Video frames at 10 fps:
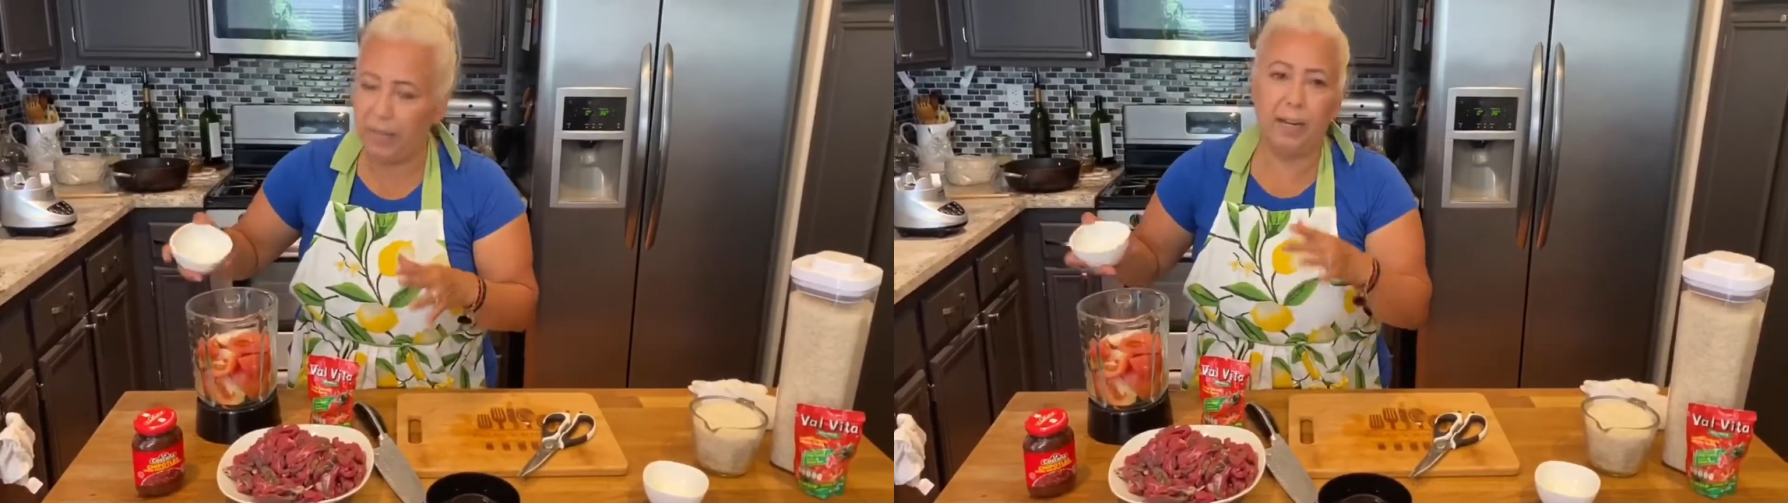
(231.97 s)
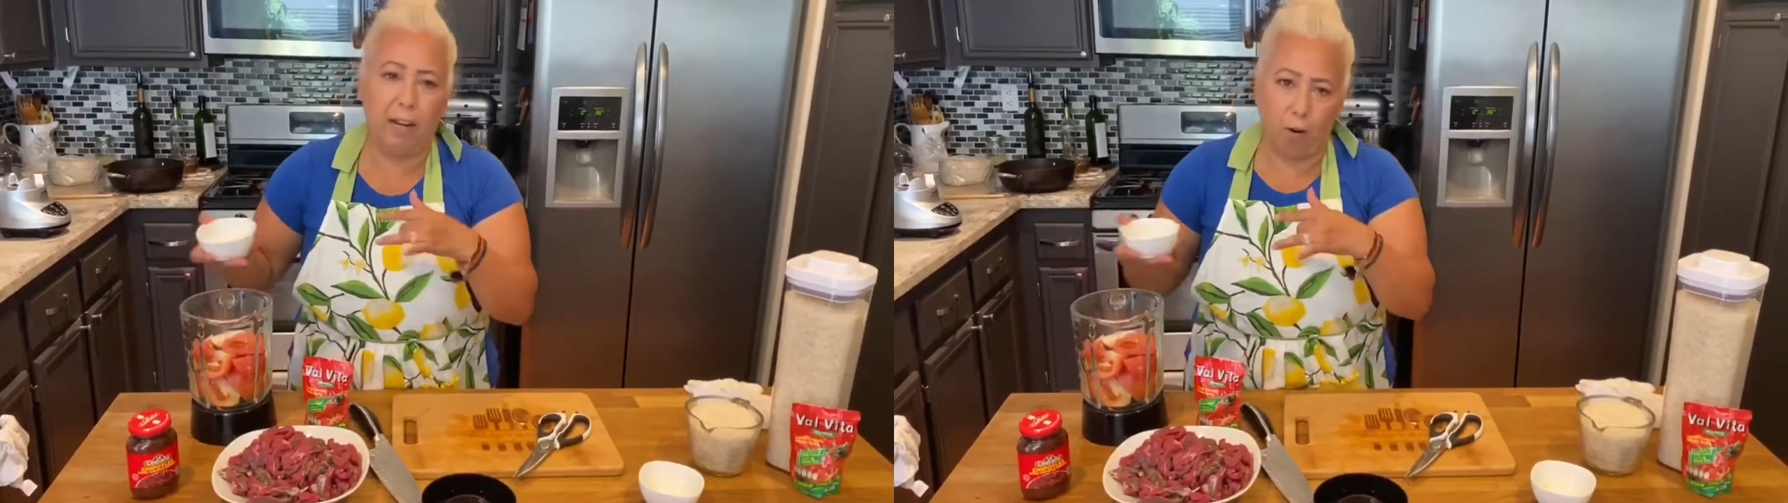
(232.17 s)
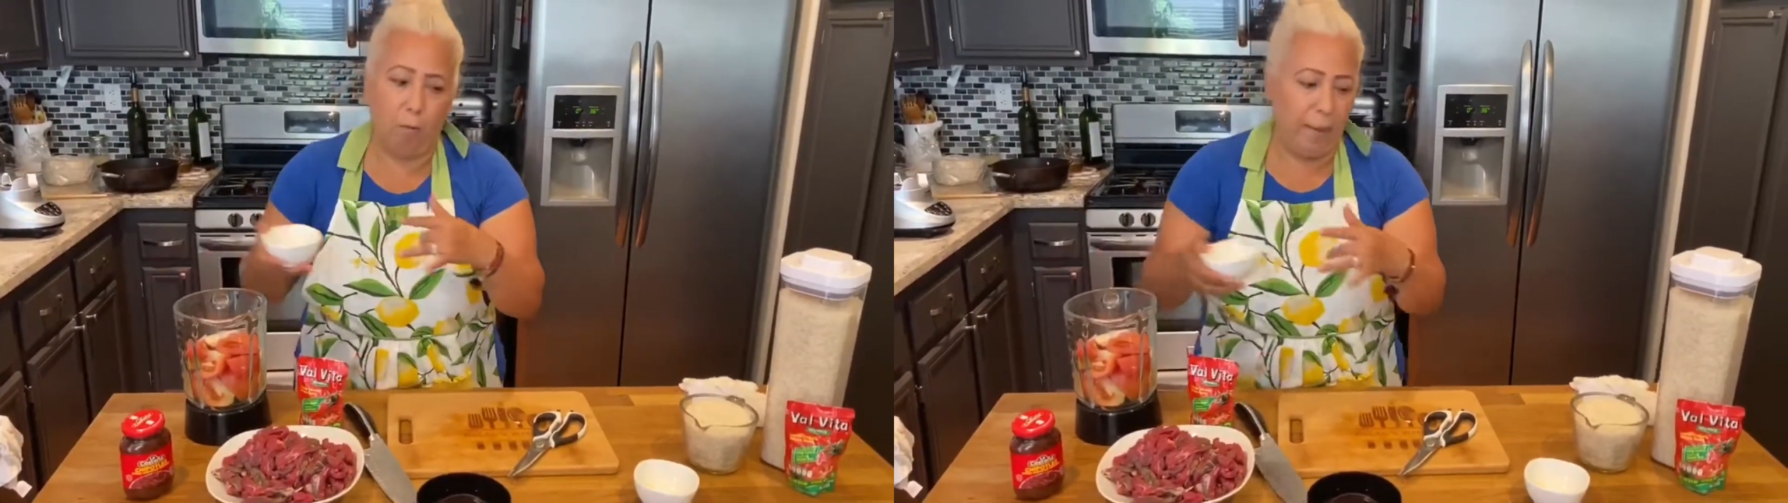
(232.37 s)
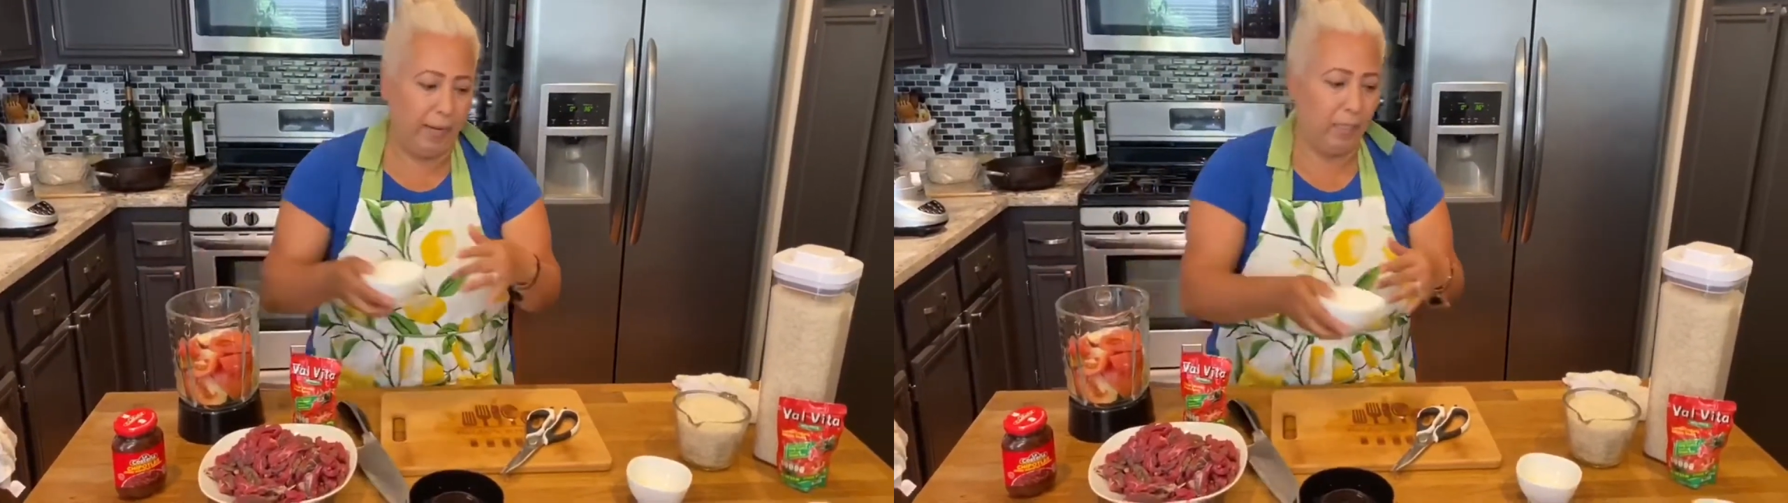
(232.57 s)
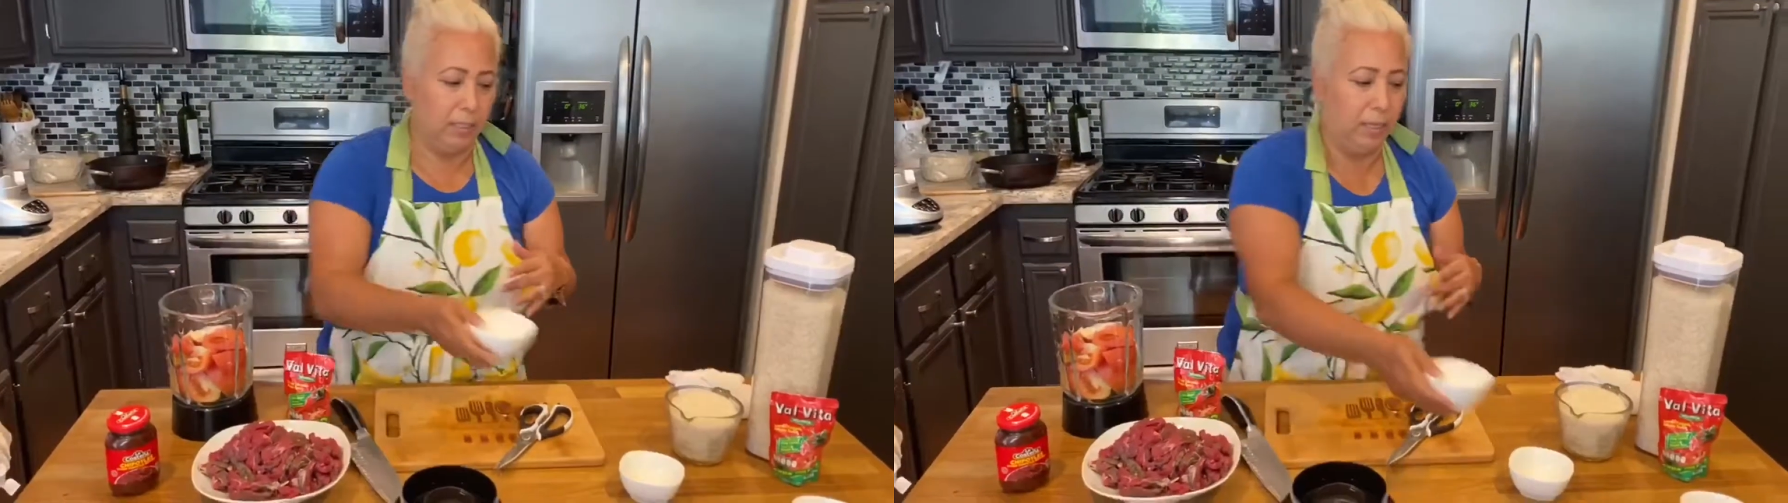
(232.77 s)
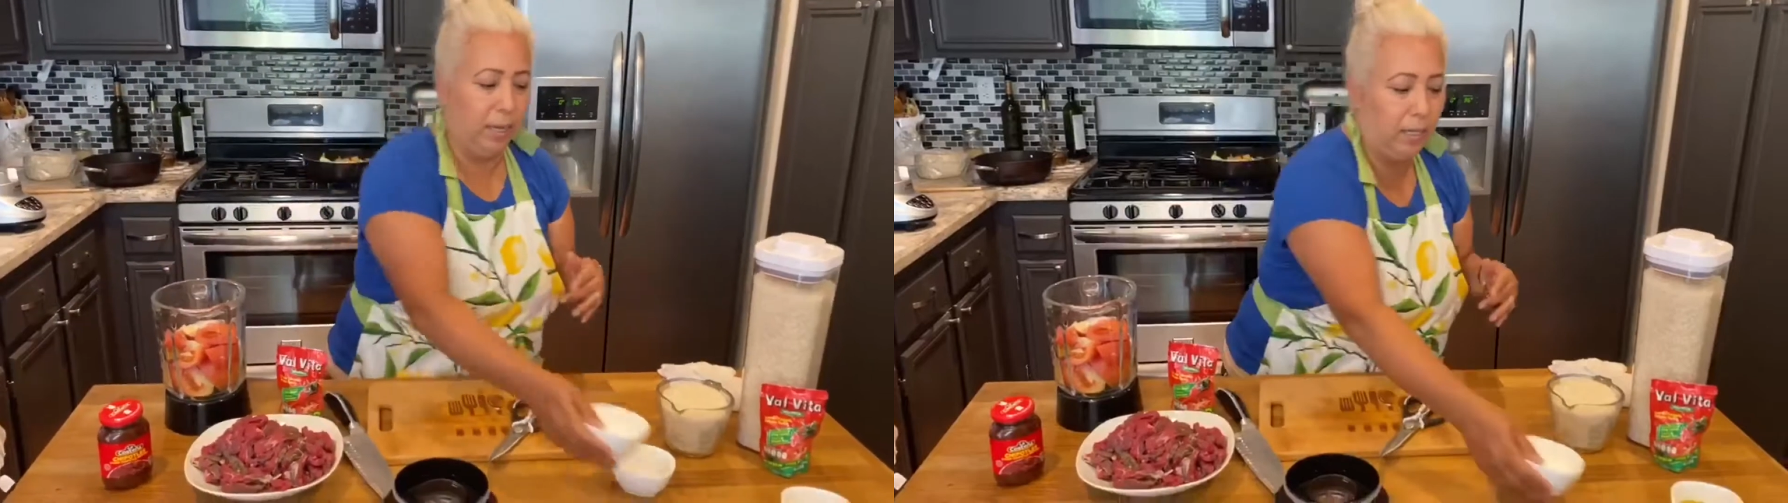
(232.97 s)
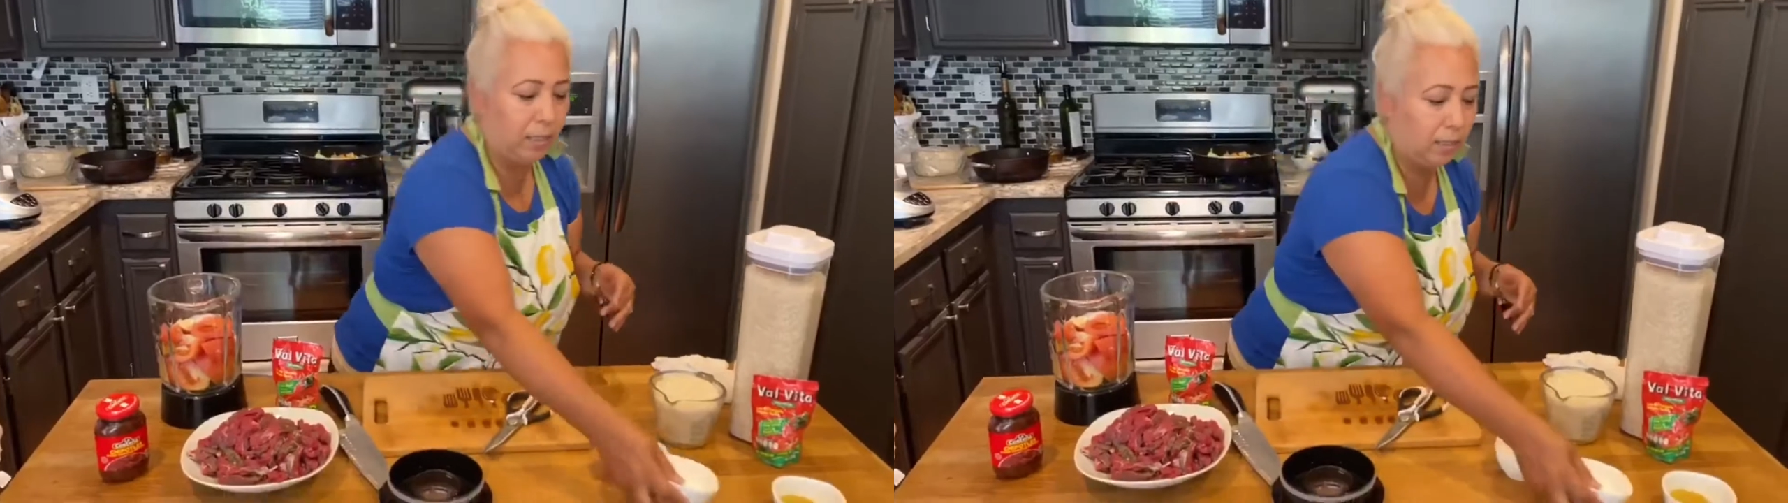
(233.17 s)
I'll go back and taste.